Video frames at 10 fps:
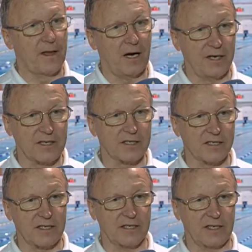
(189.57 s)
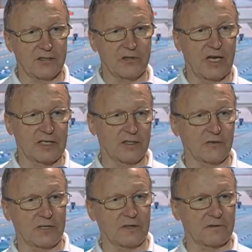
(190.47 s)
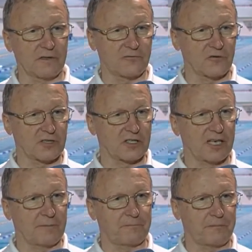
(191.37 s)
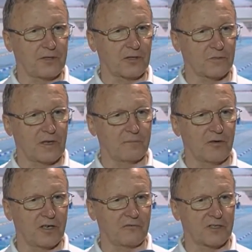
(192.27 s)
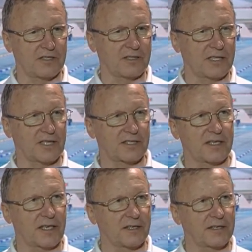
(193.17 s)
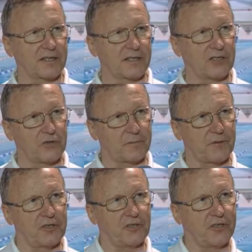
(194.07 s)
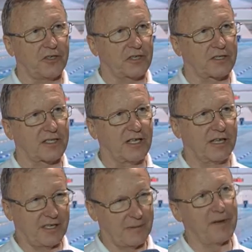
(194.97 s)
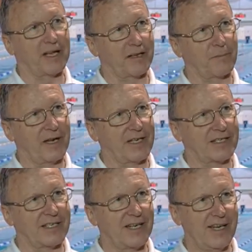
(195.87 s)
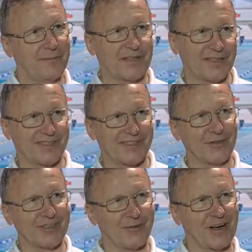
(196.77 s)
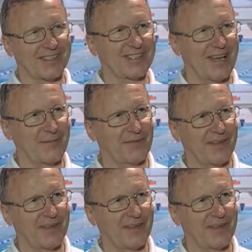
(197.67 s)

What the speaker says: I can see that you had only the first step. Your one boy was last year in the European Juniors in the medal place, but it's only one step.